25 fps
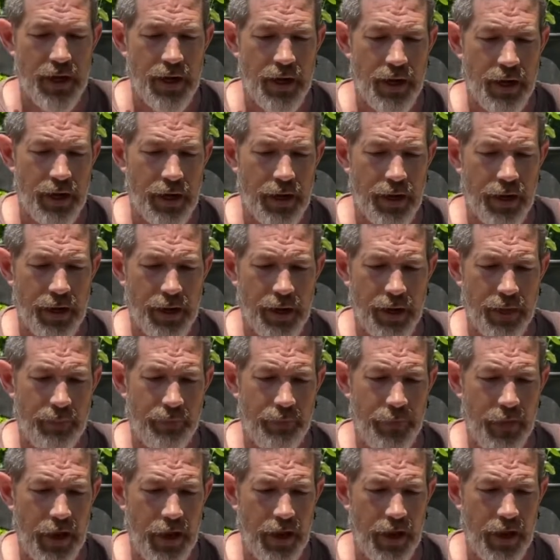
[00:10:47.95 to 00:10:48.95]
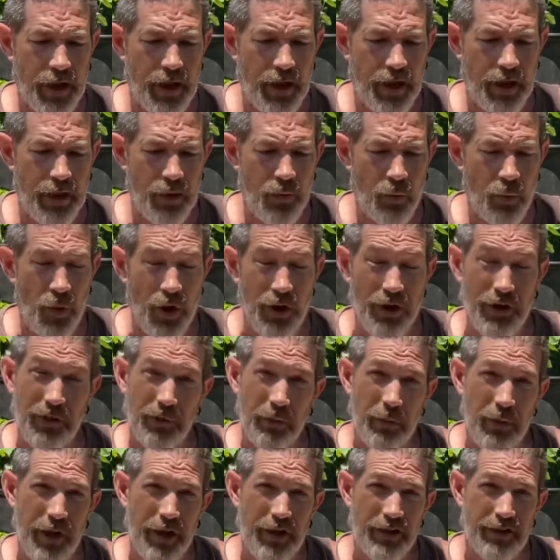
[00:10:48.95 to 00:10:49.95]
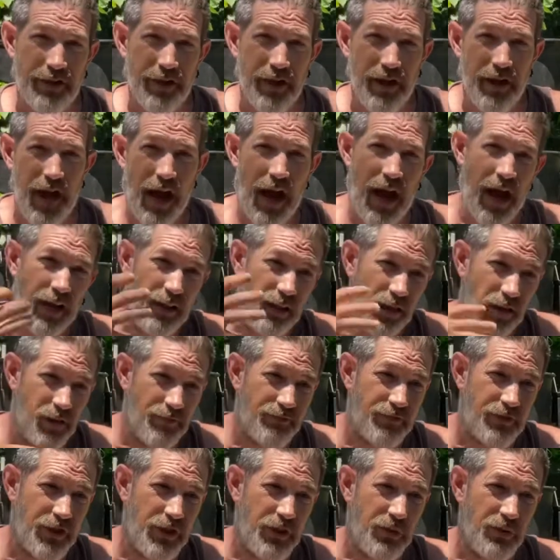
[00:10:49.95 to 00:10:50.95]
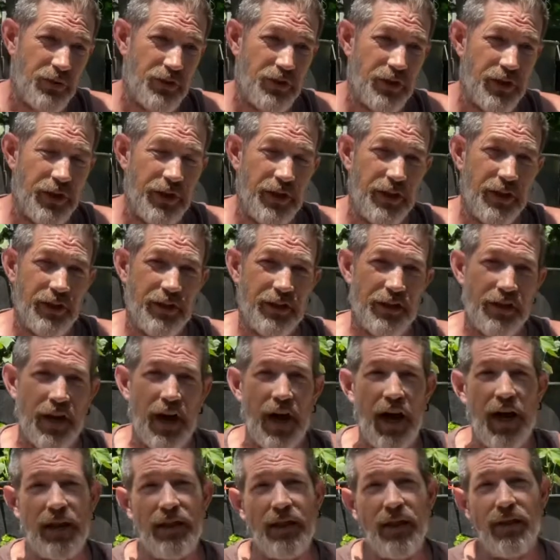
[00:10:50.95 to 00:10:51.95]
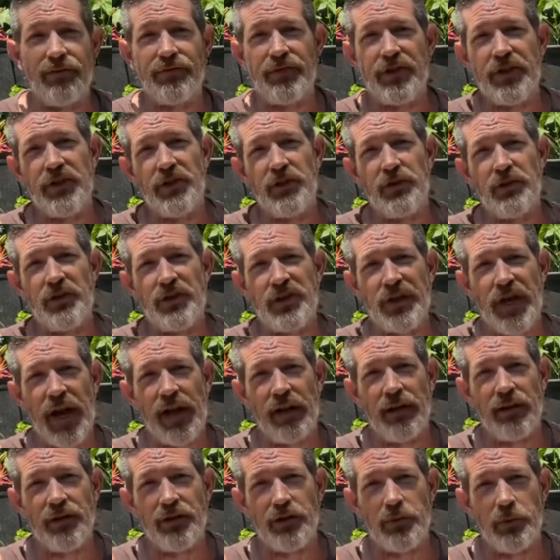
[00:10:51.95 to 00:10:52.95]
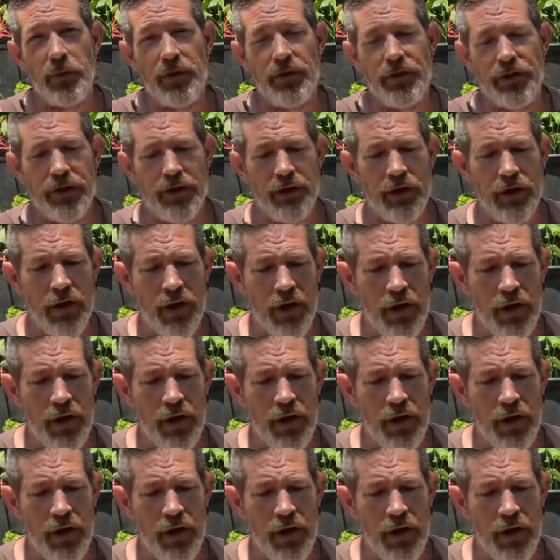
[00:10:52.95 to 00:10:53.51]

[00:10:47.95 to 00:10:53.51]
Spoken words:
And one of the ways that I love to use it is I love to do salads with it.